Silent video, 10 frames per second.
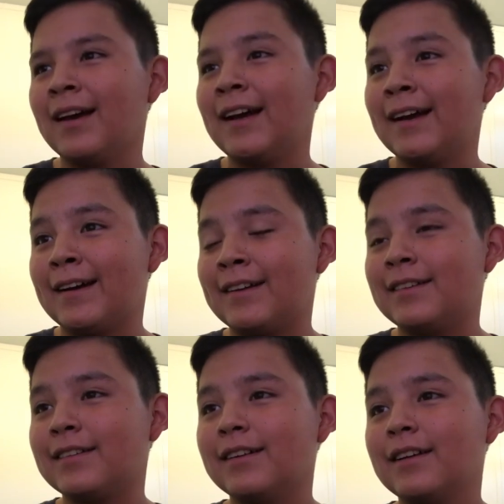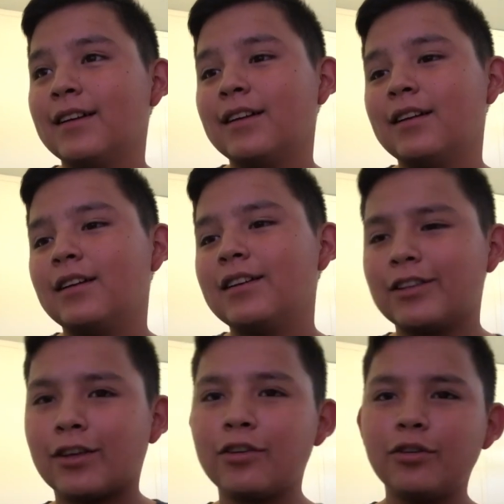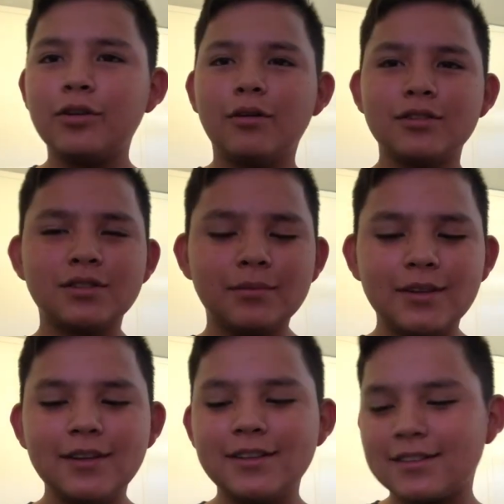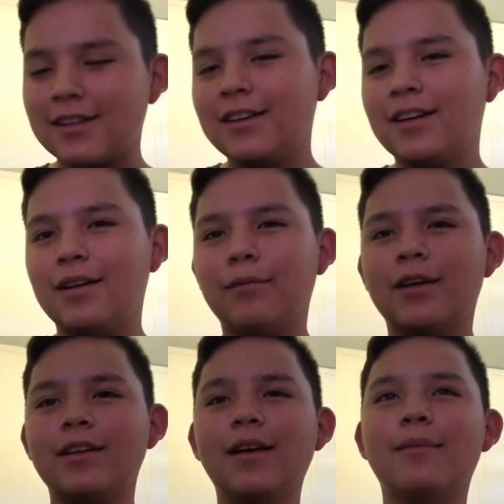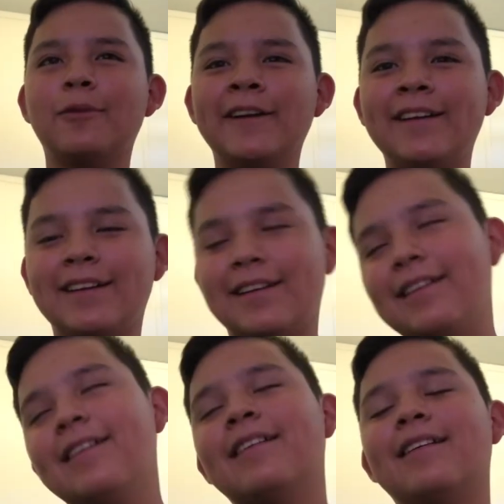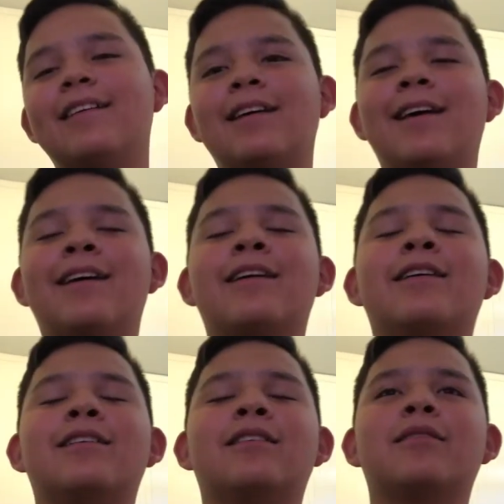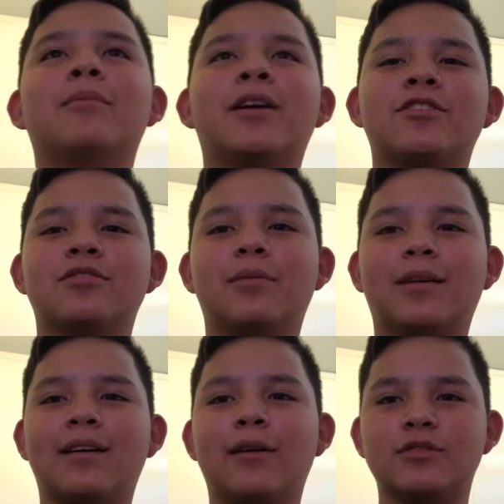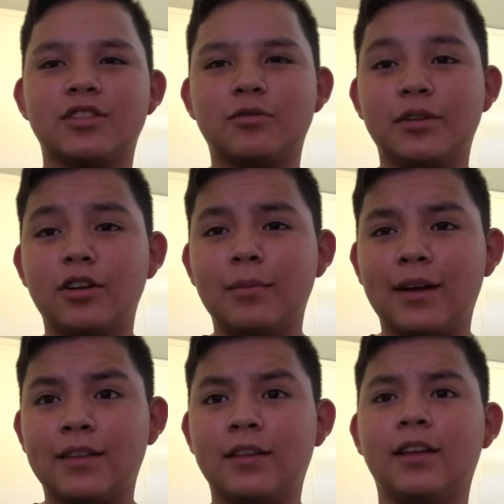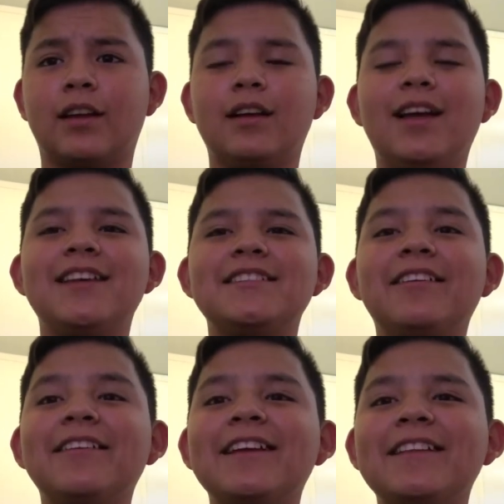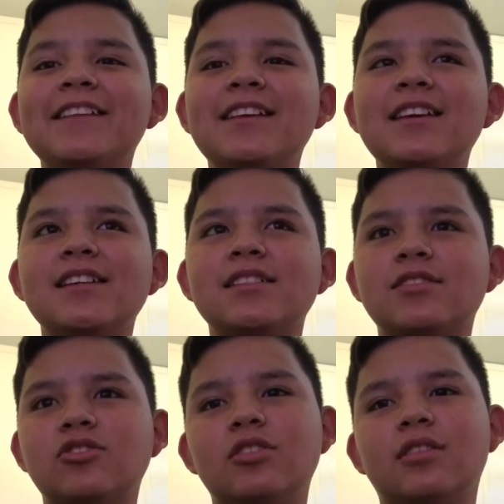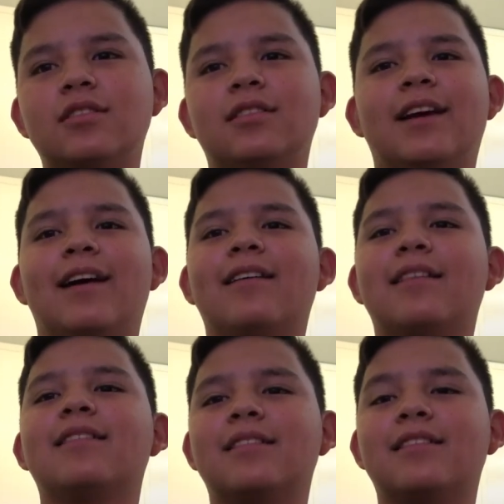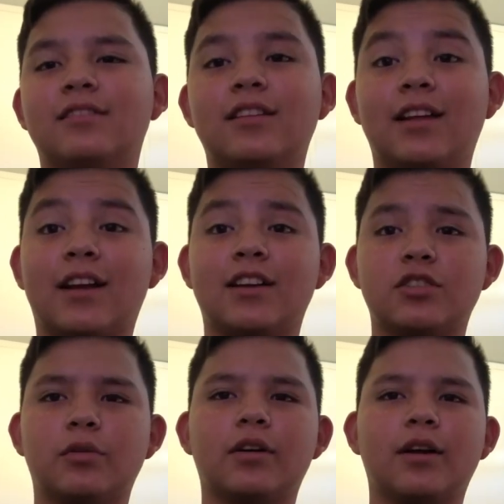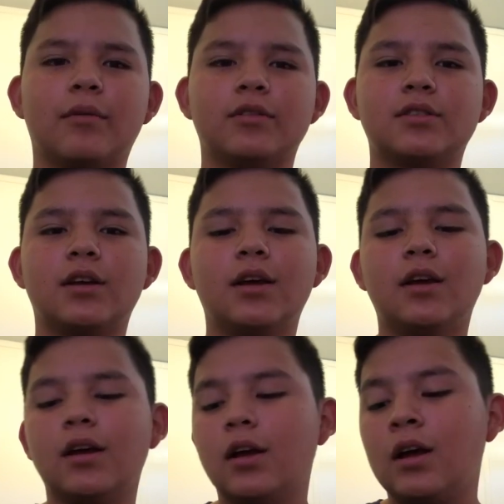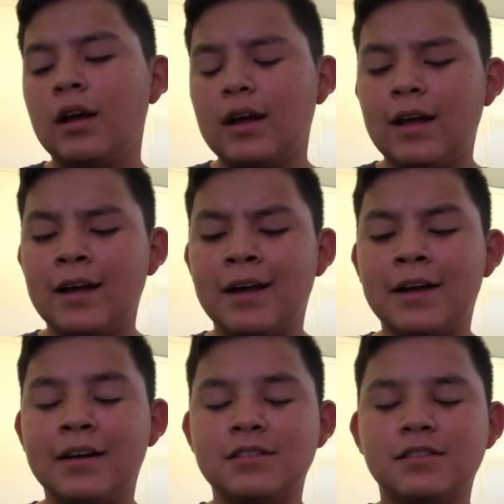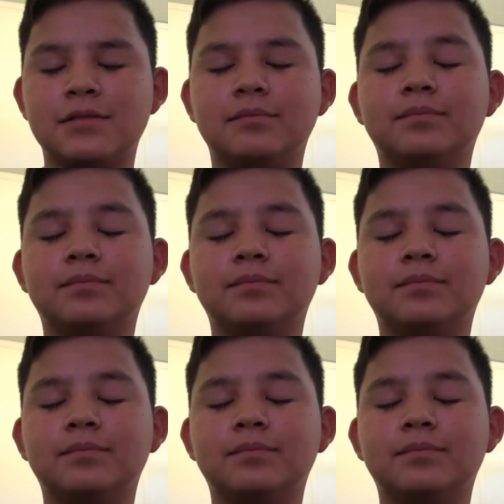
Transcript: And he's like, yo, you want some of this? I'm like, yeah, bring it. And mind you, I was a squeaker back then, like, I sounded like this. Yeah, kind of squeaker I was. And